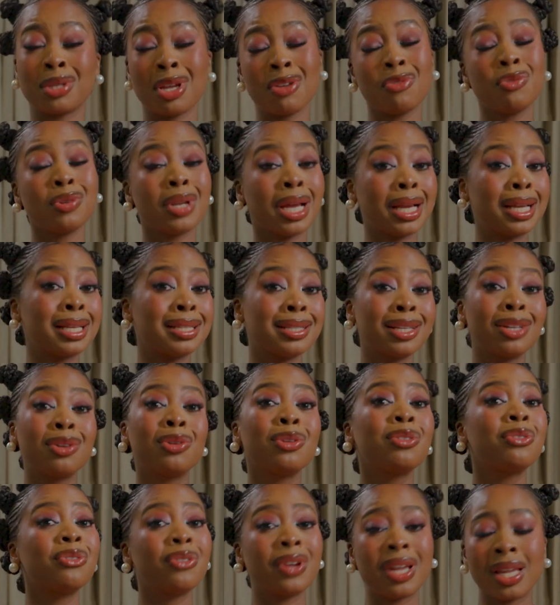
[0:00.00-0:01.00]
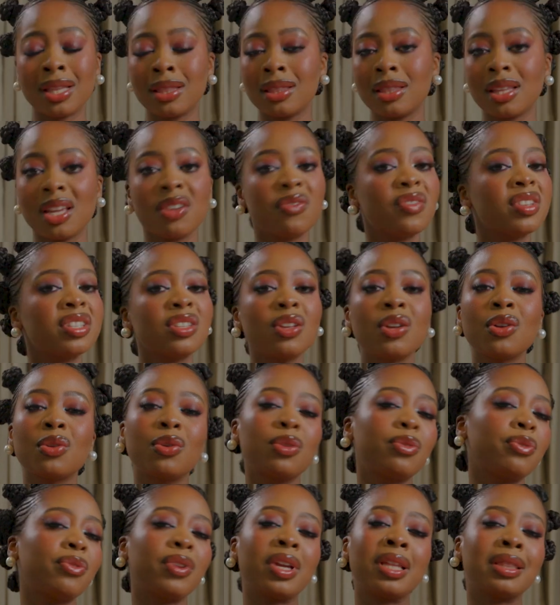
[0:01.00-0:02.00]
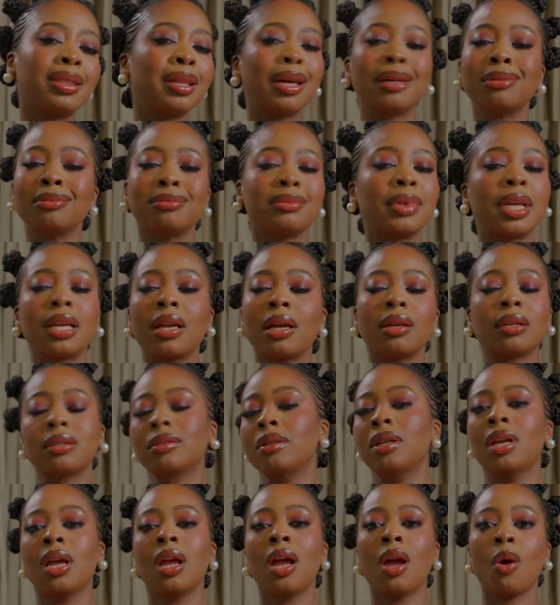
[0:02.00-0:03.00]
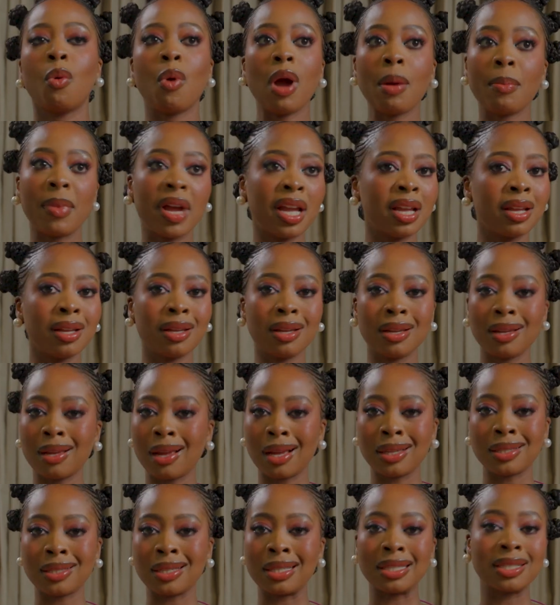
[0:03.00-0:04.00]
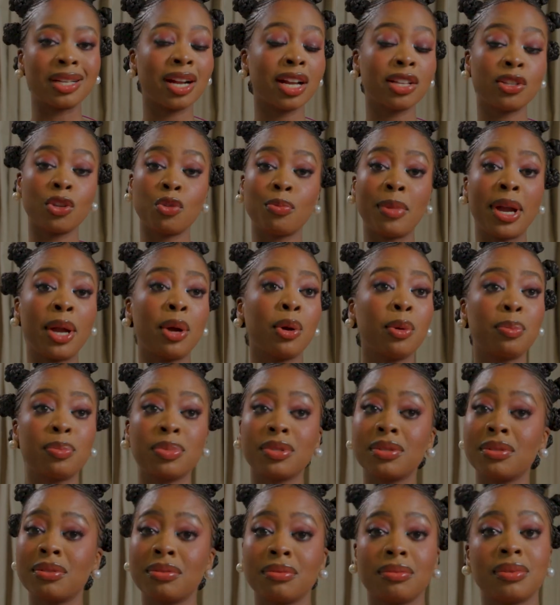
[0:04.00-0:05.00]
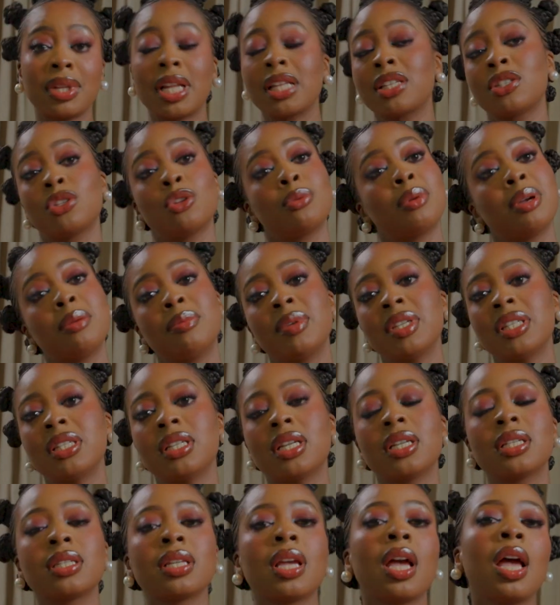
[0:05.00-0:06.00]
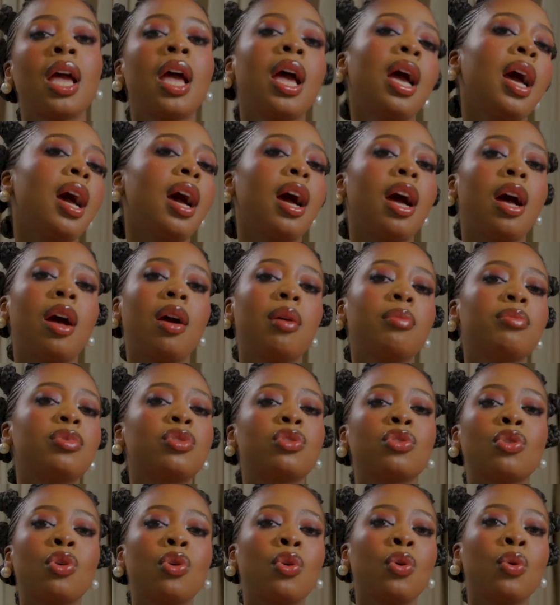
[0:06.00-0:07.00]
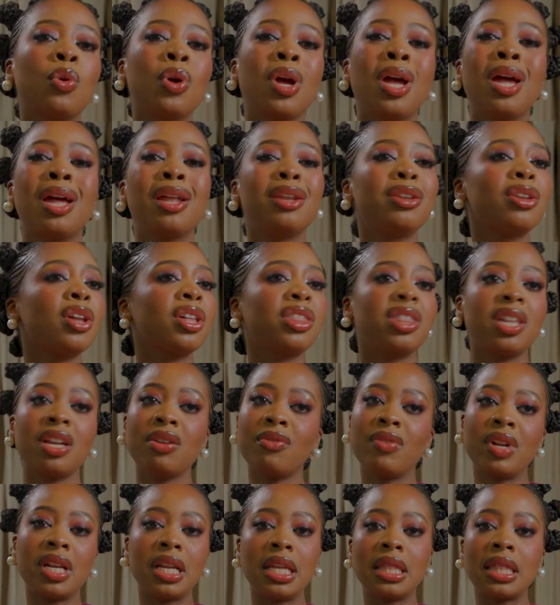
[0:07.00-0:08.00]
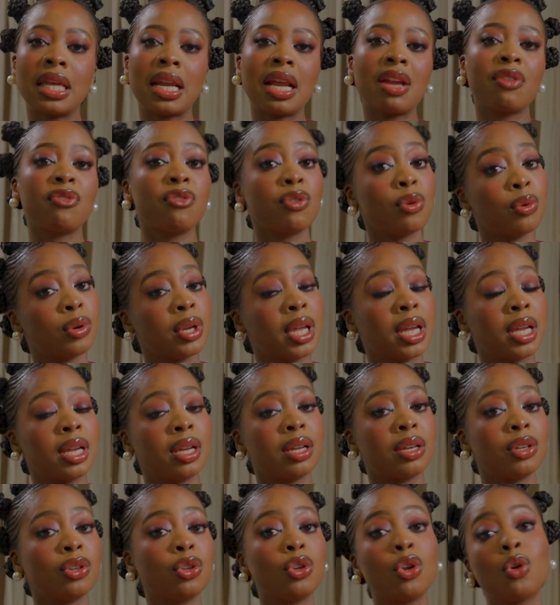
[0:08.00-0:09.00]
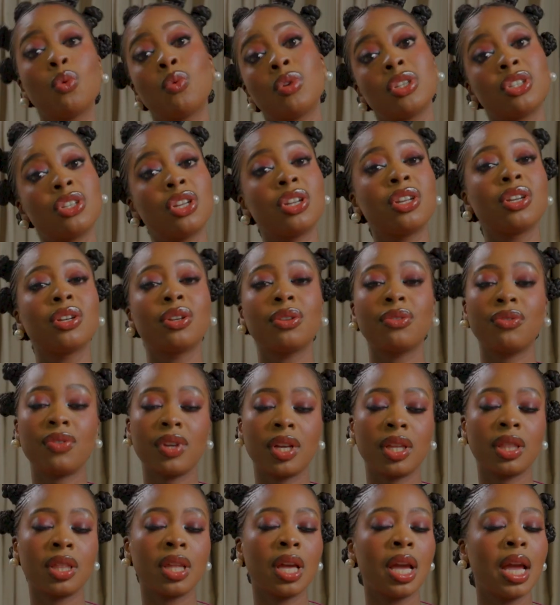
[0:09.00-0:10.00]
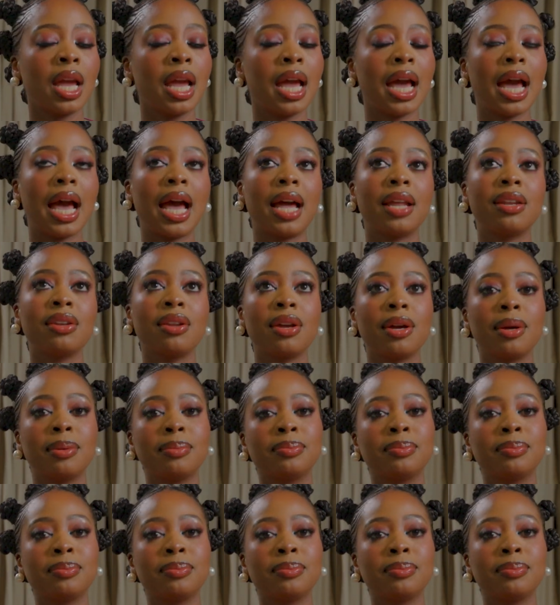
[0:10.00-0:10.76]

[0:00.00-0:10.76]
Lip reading: do I feel like it's in good faith? If it's not in good faith, but why am I interacting with my ops? That's not my business. So nothing really that I feel like, was done in good faith. And,